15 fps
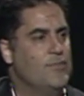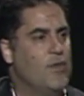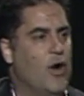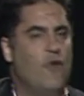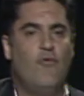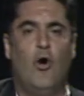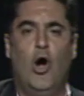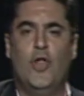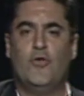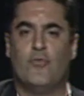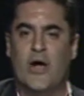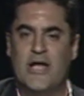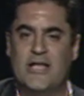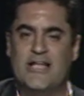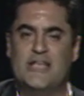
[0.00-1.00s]
of all the
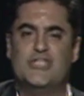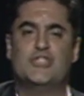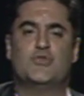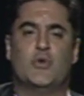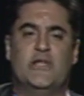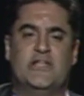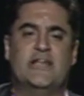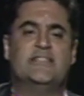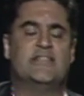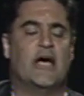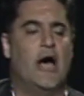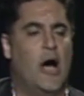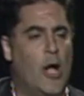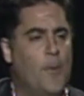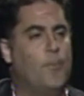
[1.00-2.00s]
regulations we did to
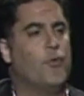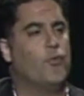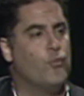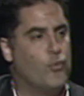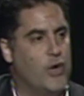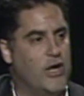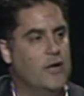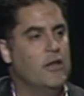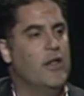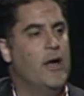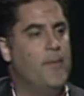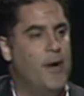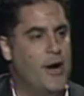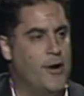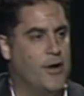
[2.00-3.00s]
help real
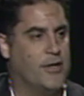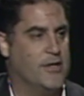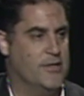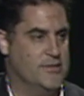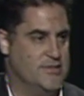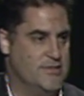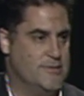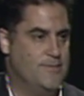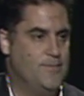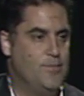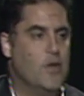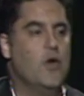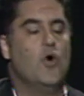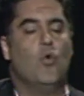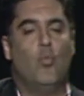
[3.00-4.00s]
Americans.
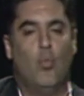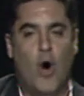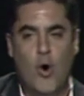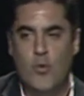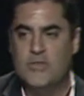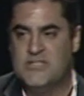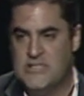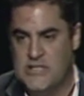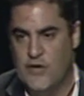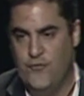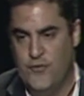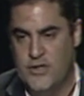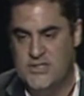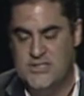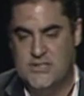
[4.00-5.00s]
What was the
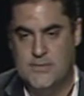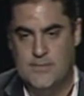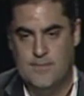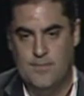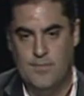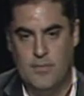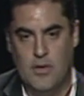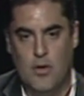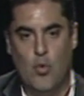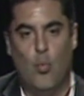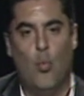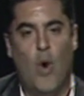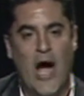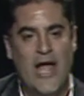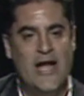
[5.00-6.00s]
difference?
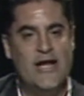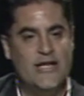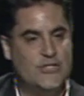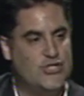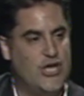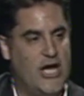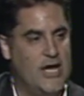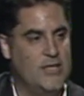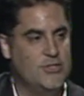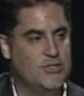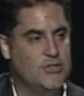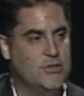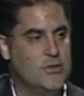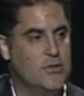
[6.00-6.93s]
Why did it change?